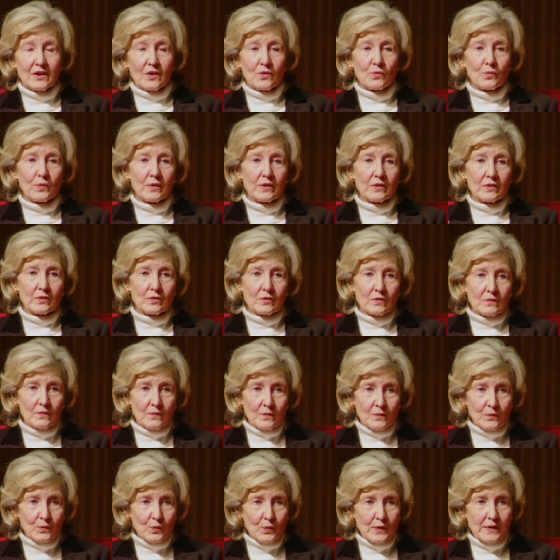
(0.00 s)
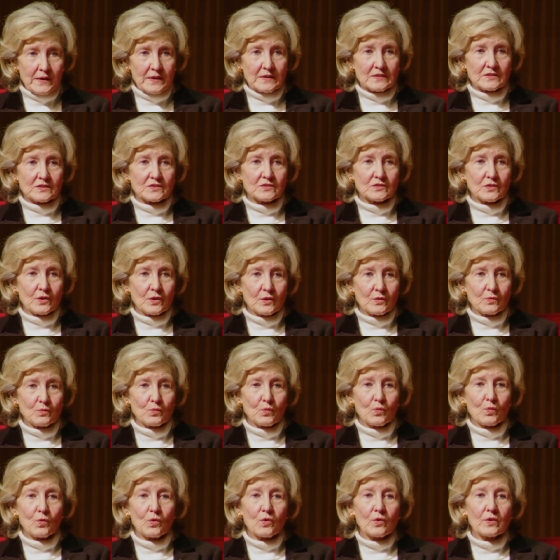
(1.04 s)
where we can start
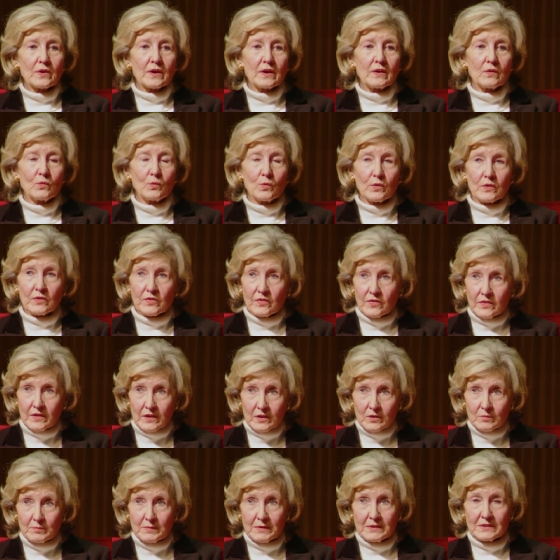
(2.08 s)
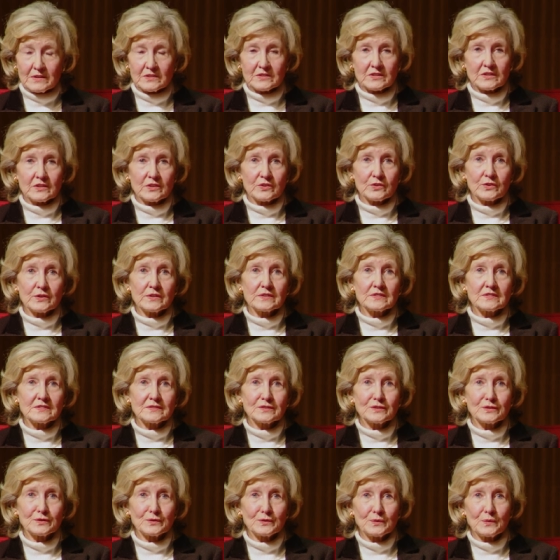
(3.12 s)
working with their militaries
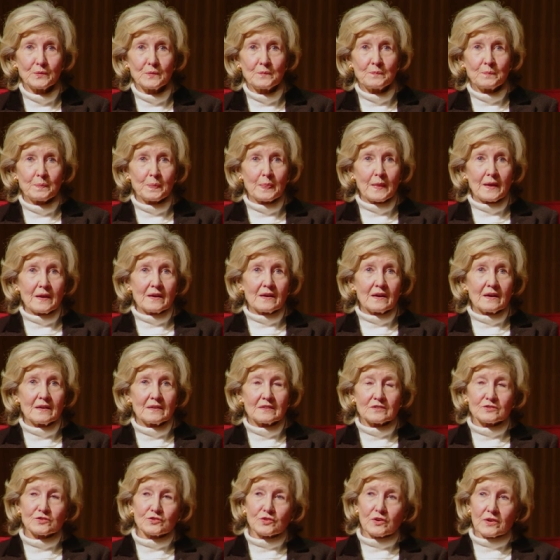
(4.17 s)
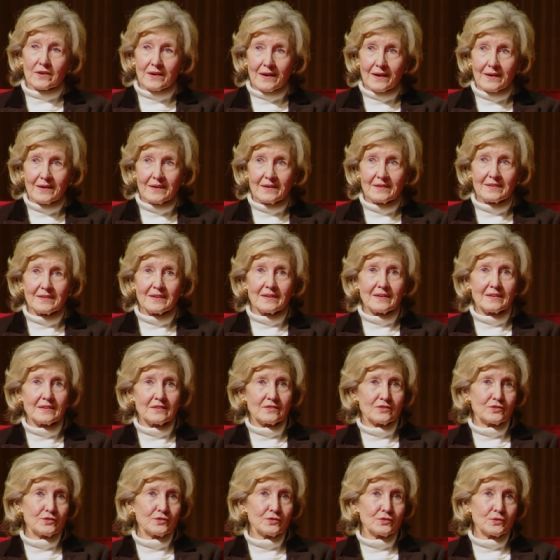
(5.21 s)
to uh, train
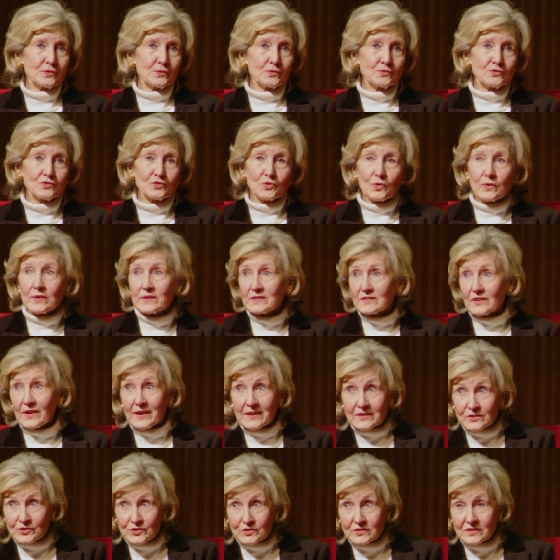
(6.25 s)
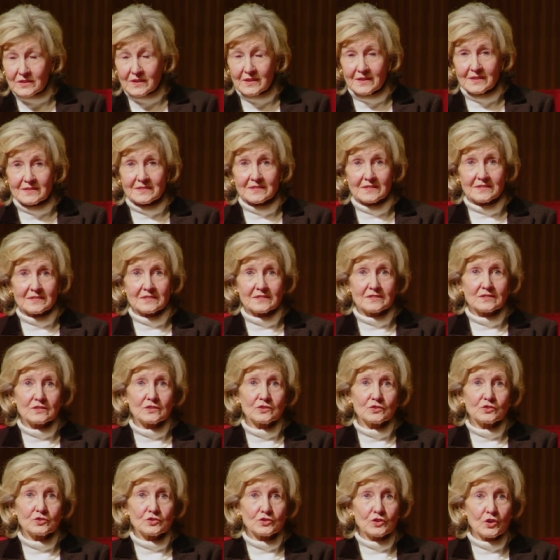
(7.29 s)
and do joint exercises
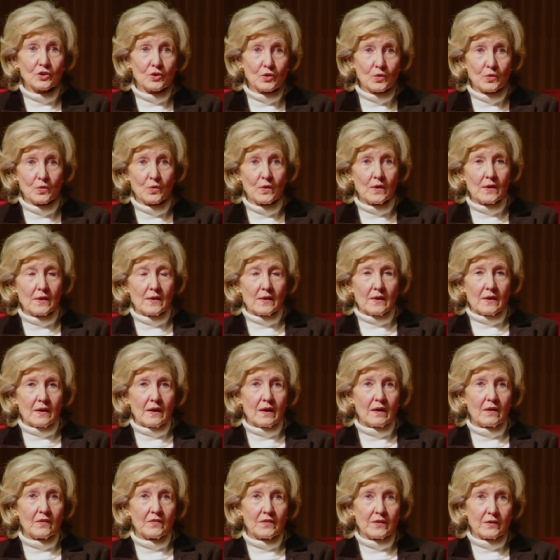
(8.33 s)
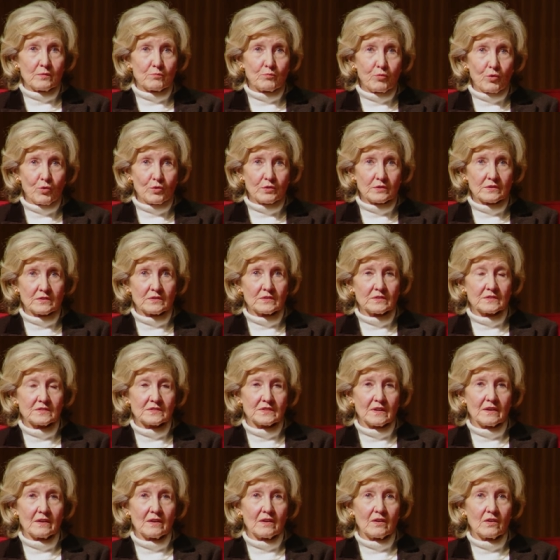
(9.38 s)
to show uh, the importance
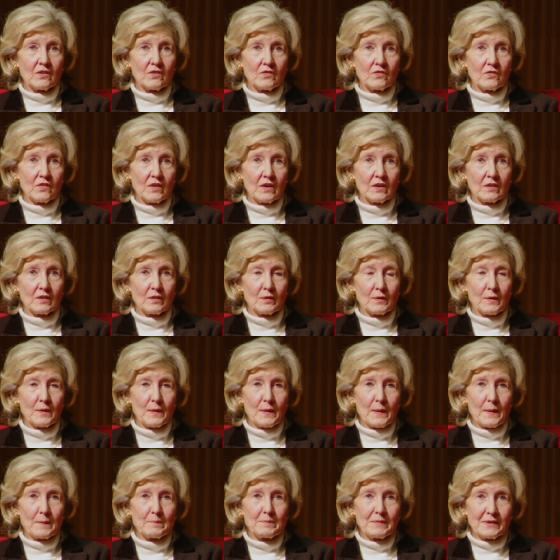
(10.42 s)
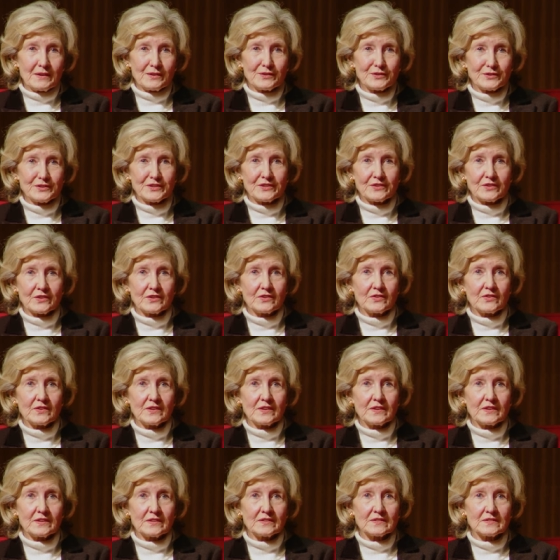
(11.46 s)
of uh, a military
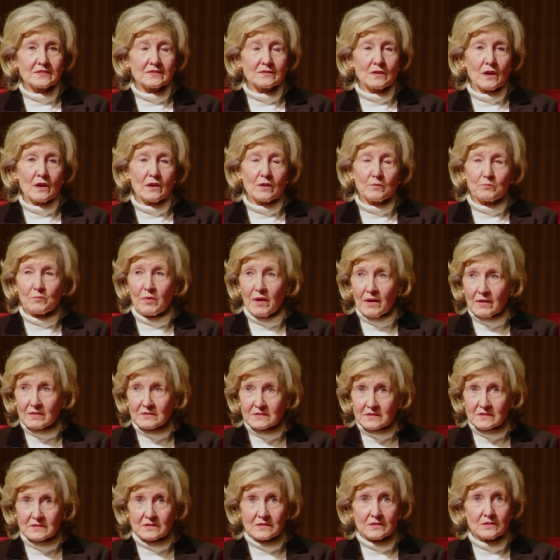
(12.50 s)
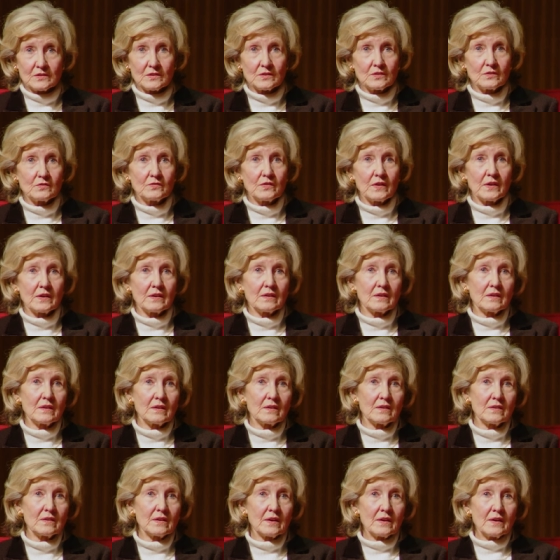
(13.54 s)
that is positive
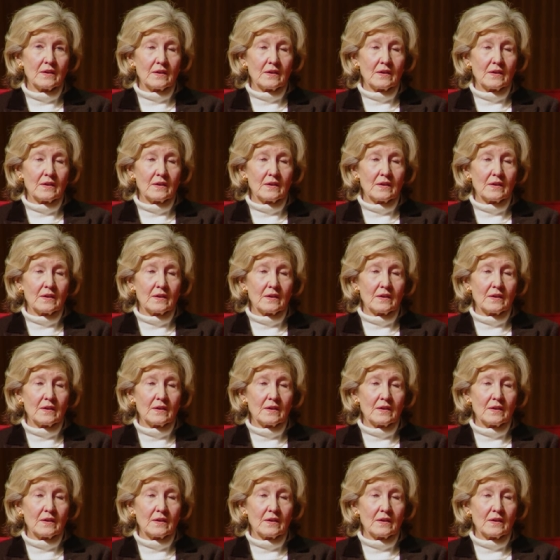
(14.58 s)
and